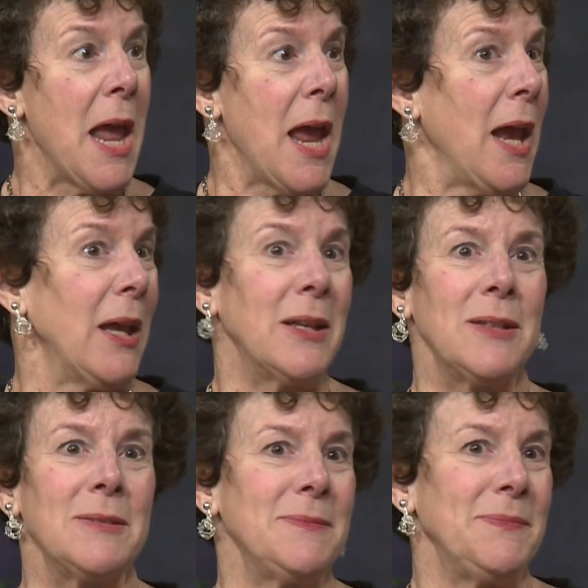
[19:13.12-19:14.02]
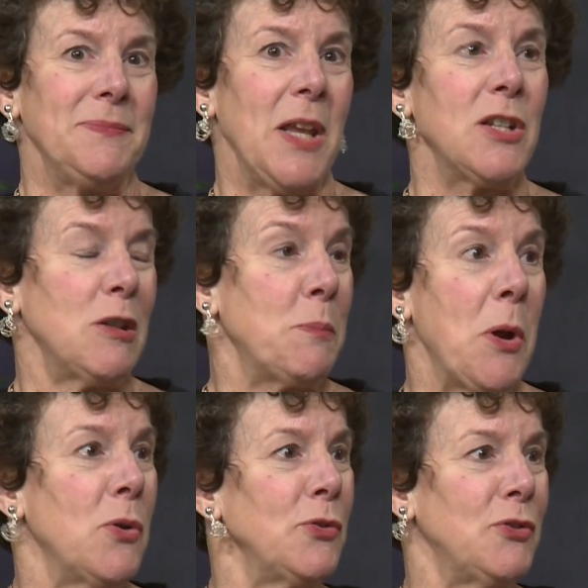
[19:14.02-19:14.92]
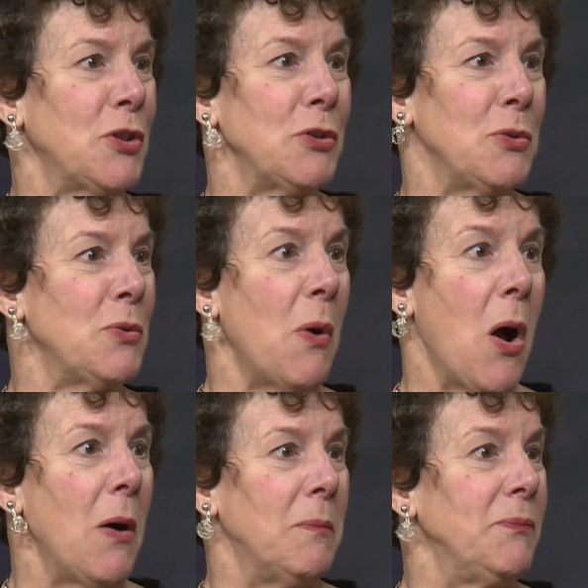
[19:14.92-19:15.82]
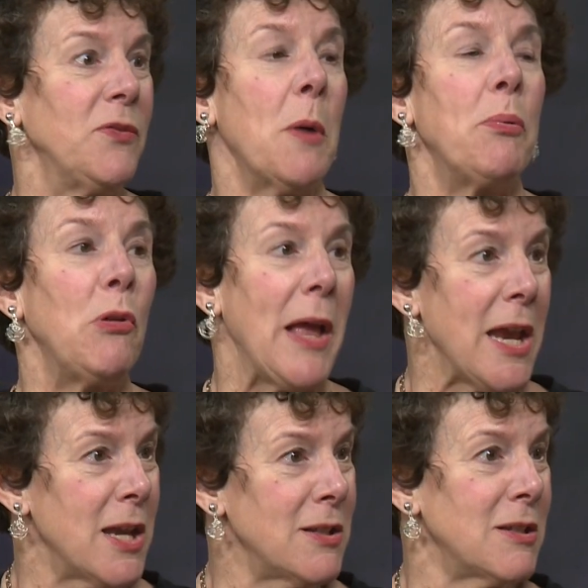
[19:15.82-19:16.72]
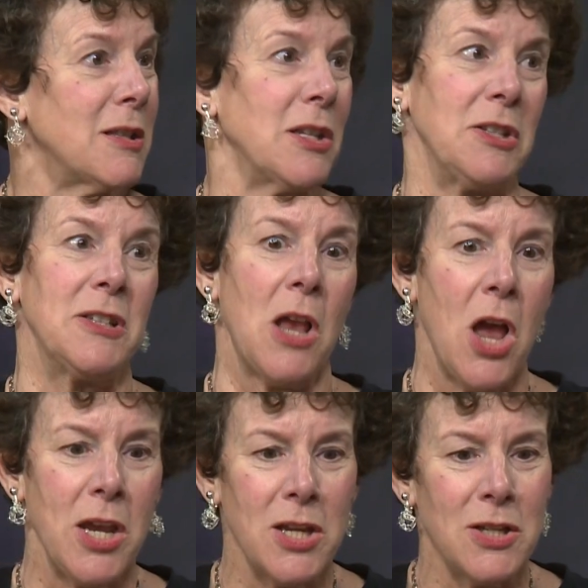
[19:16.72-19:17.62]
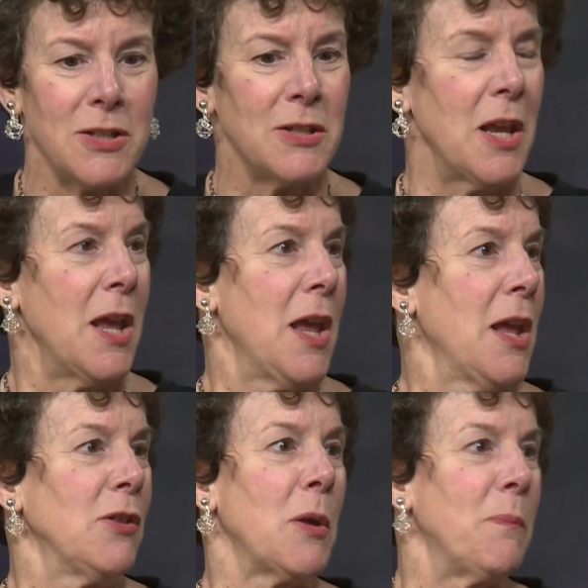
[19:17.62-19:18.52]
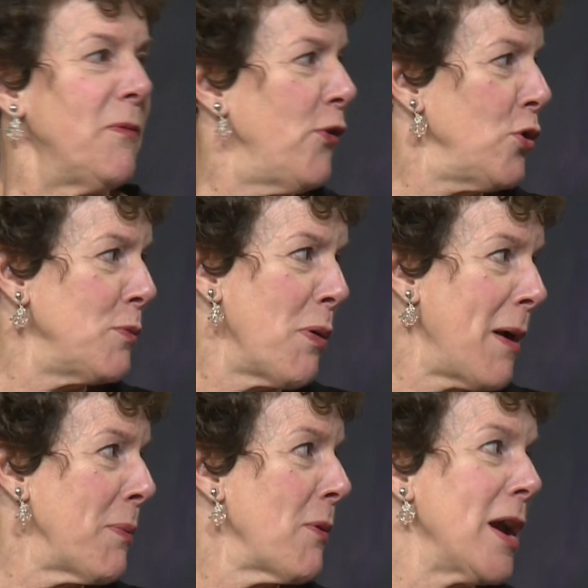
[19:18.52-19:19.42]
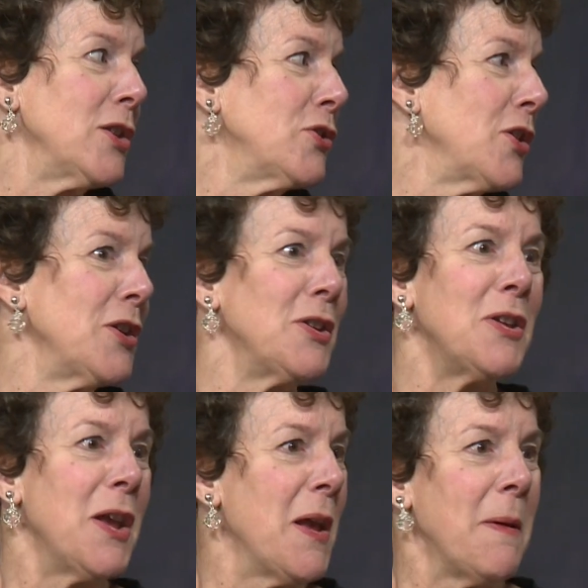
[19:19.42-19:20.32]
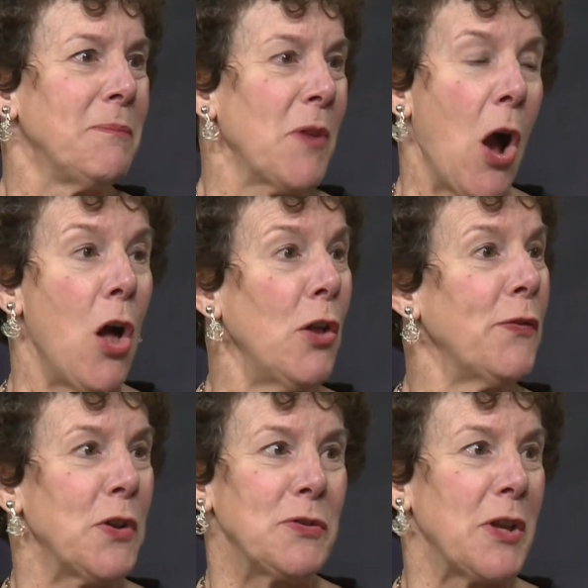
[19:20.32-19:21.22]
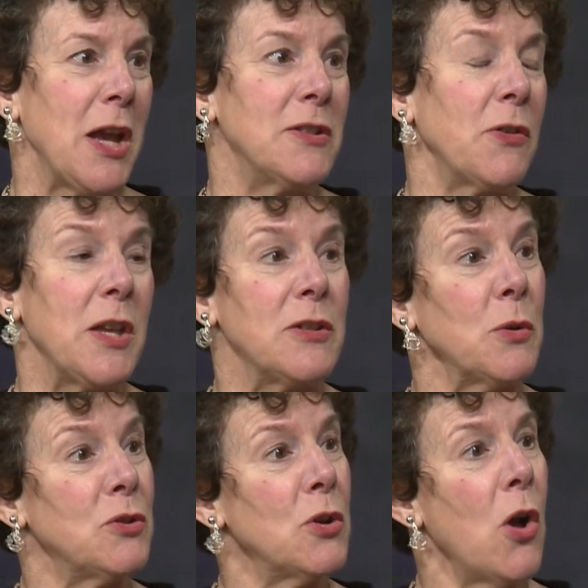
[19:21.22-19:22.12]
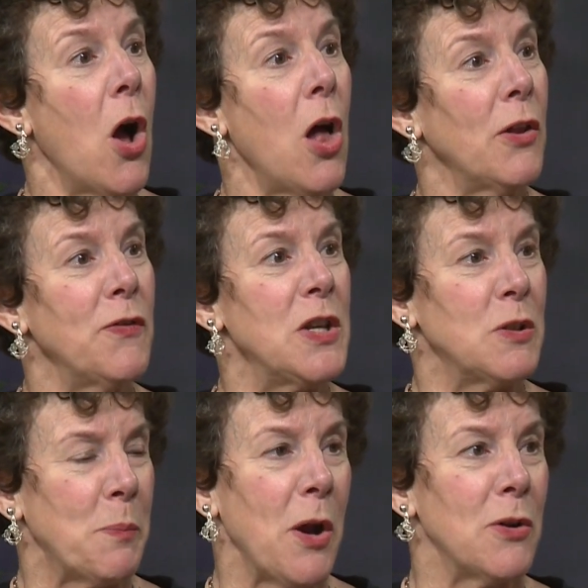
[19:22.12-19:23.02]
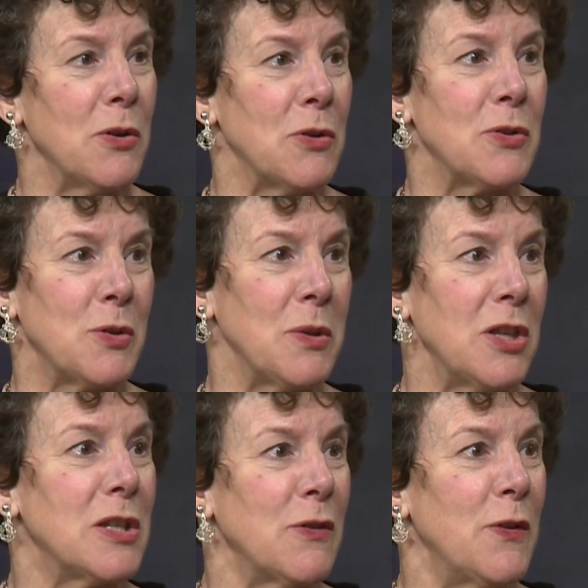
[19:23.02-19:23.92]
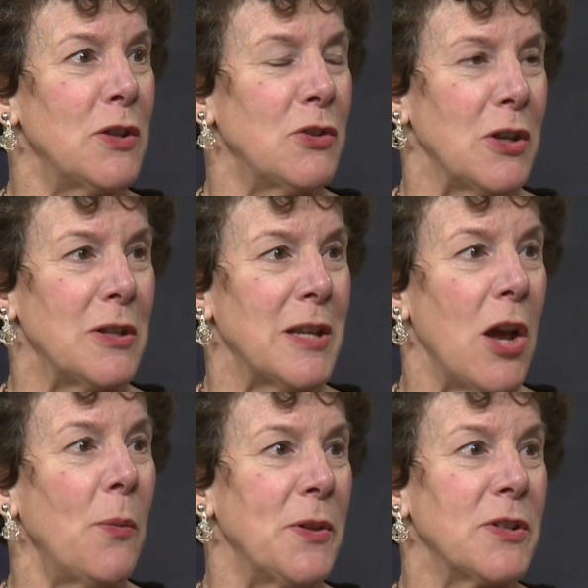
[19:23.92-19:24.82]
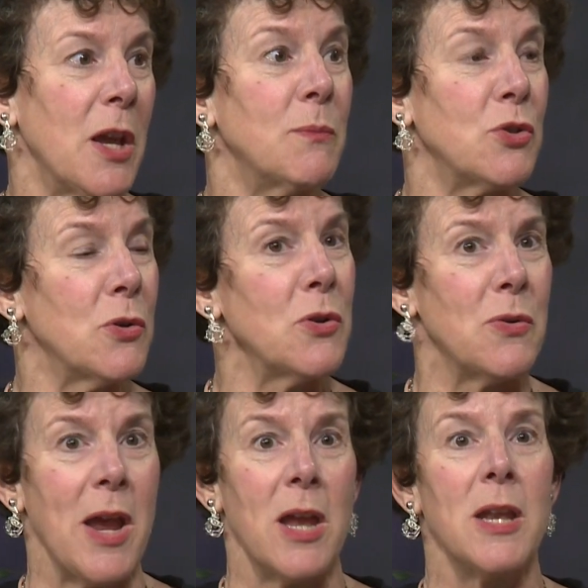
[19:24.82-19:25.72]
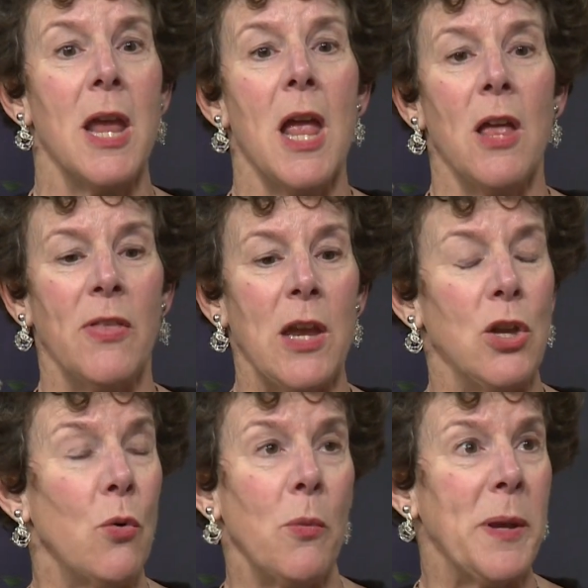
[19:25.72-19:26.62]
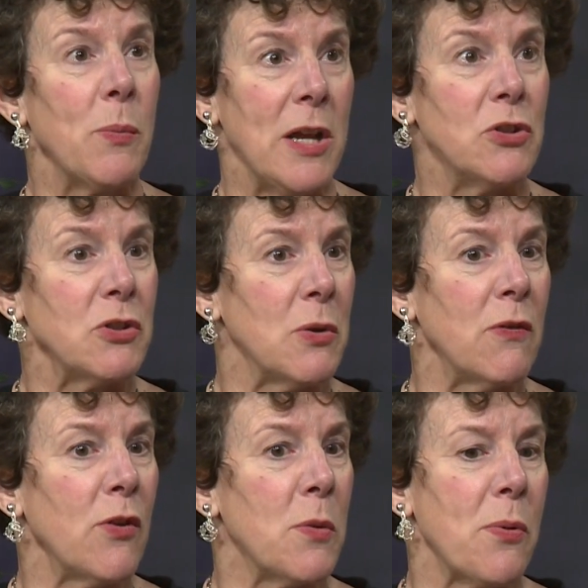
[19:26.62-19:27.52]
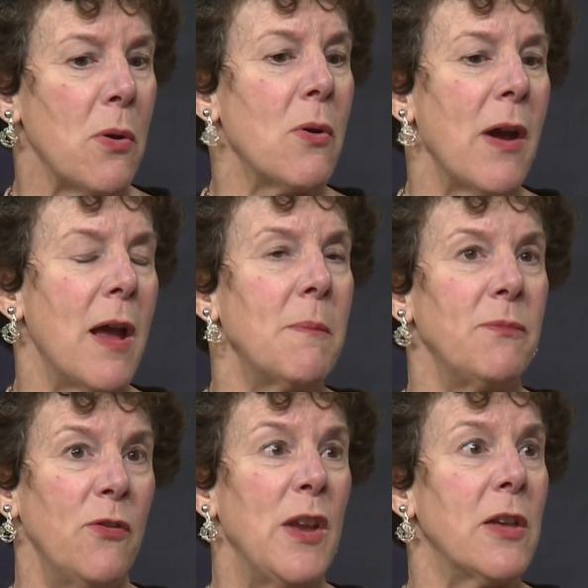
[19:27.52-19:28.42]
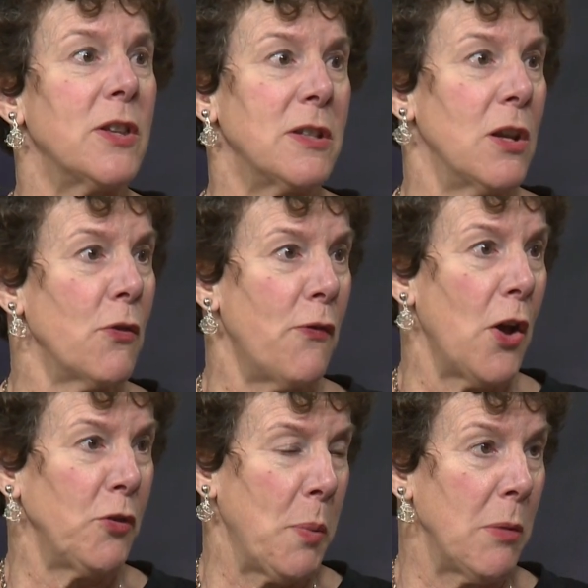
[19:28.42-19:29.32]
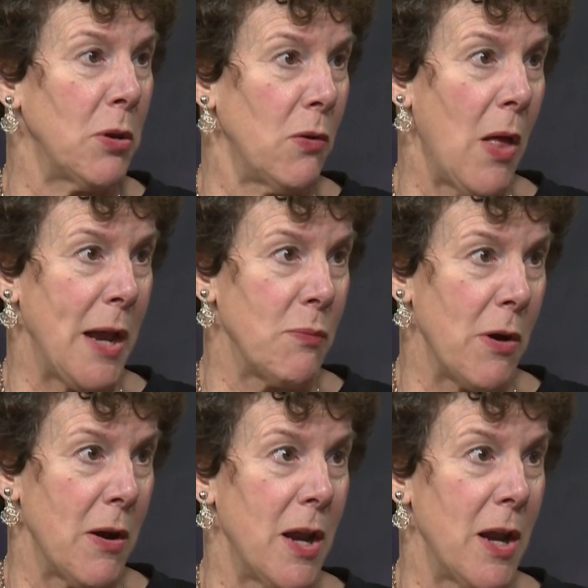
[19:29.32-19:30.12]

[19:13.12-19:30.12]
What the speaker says: and exposed to the plants, the science, the food preparation, all of those kinds of things. So it took all of these partners with this vision to help this come true, and you will be registering for the program via the Cedar Falls Public Library.